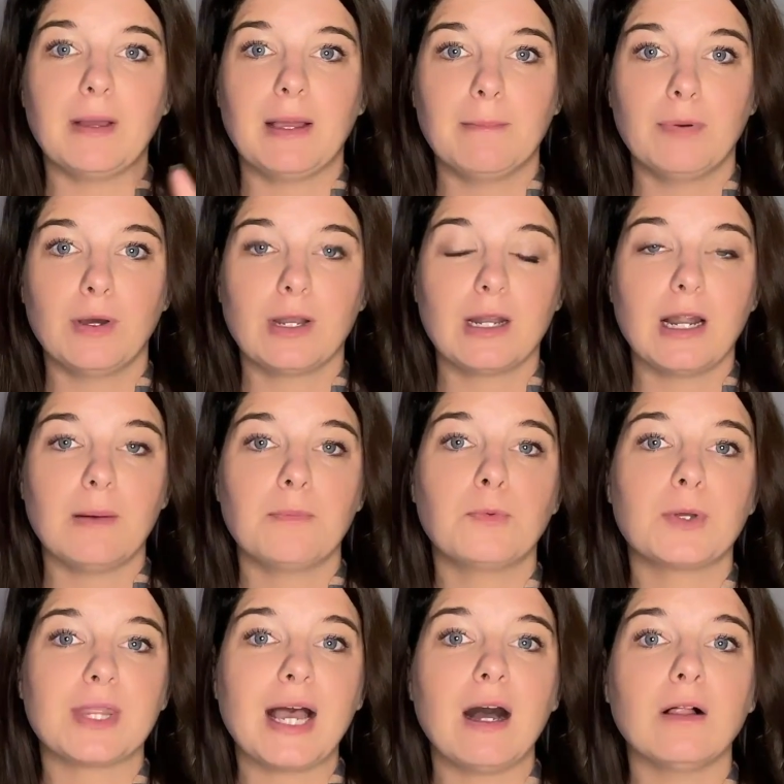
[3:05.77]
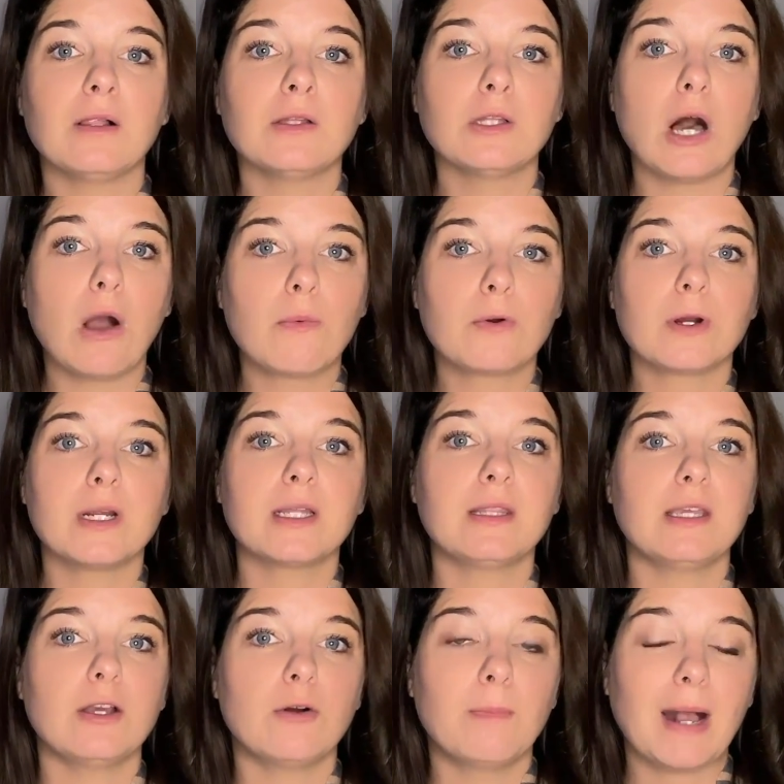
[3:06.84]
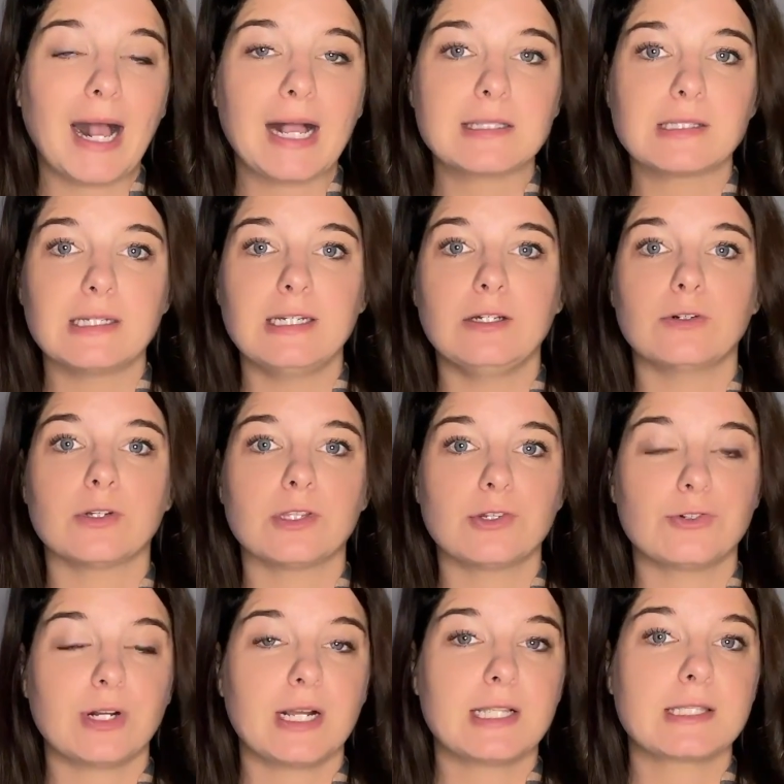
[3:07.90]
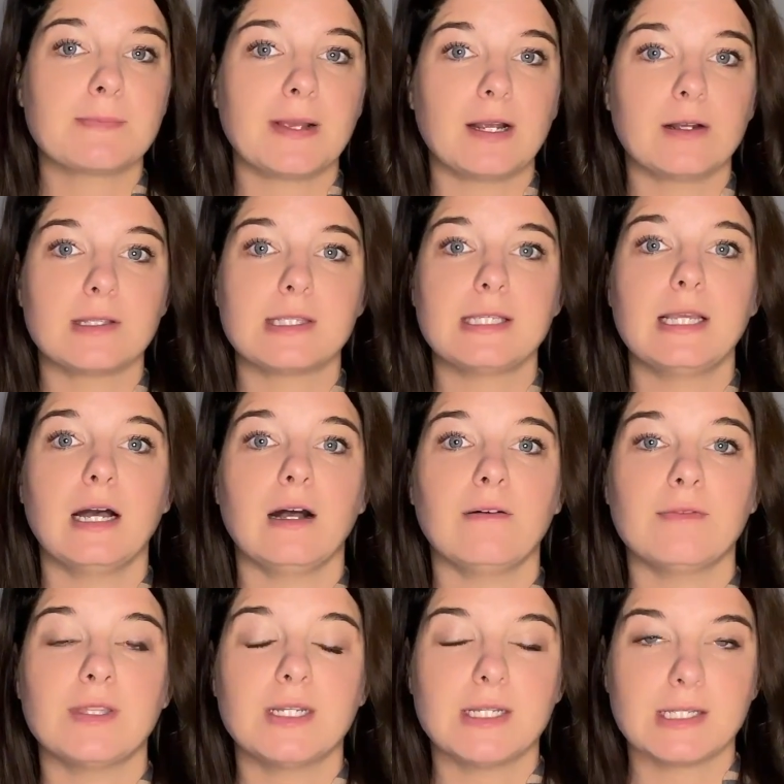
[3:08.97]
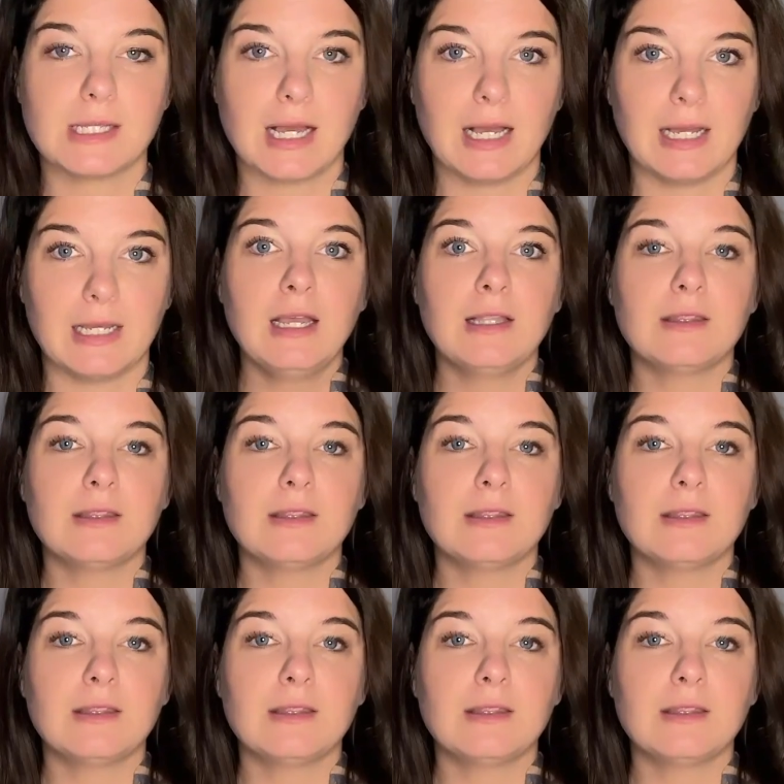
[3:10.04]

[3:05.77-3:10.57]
and put it up without lowering the opacity or the transparency of the design.